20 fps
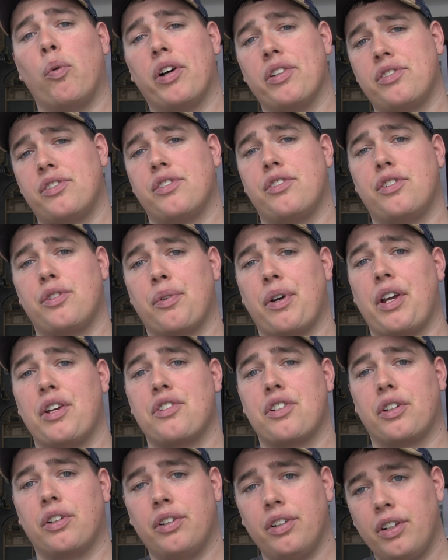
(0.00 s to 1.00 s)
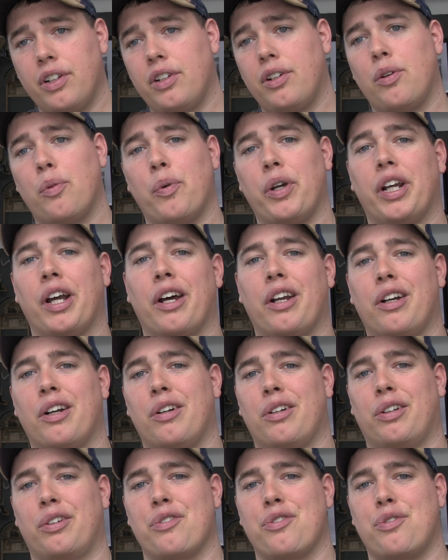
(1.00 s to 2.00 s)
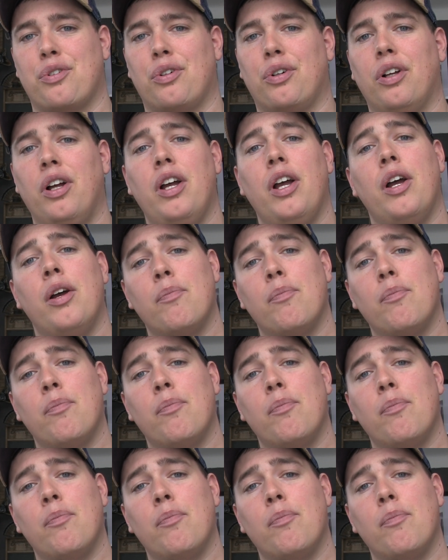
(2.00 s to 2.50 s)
what situation, we got it under control.